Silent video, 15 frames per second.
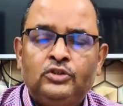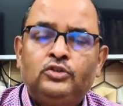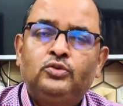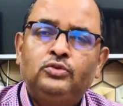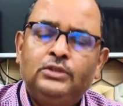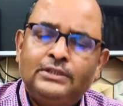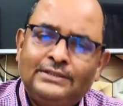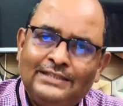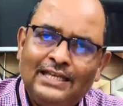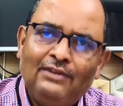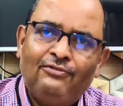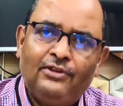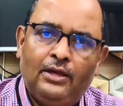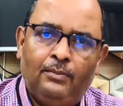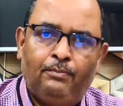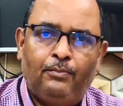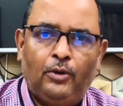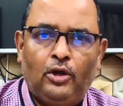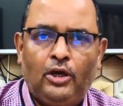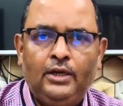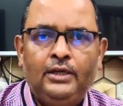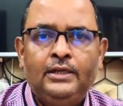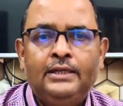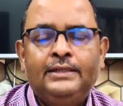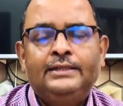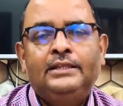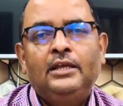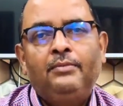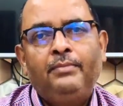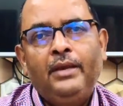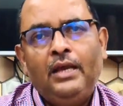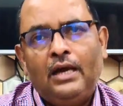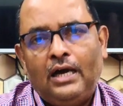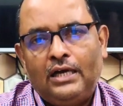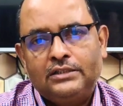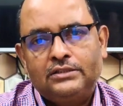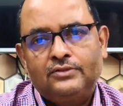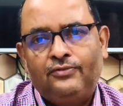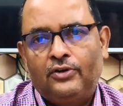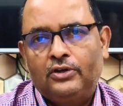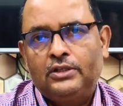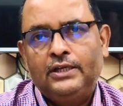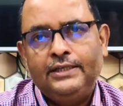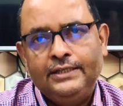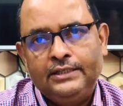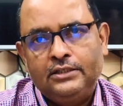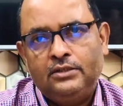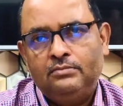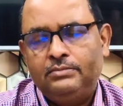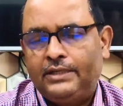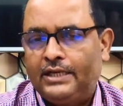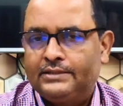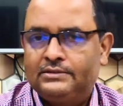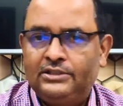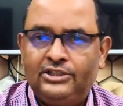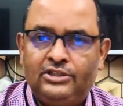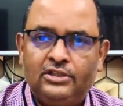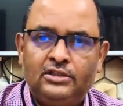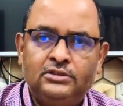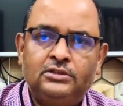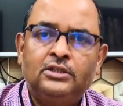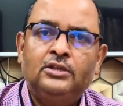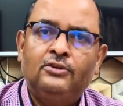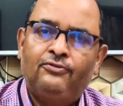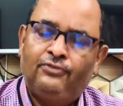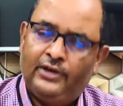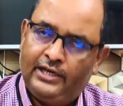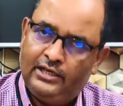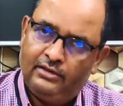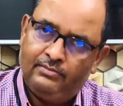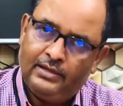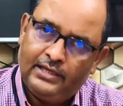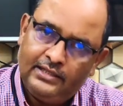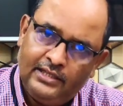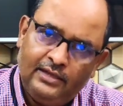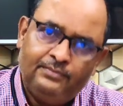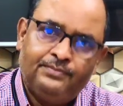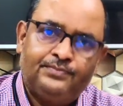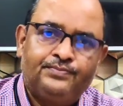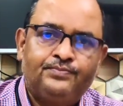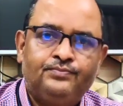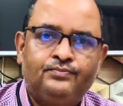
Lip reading: To the self-employed, they may ask for the income tax returns filed by them.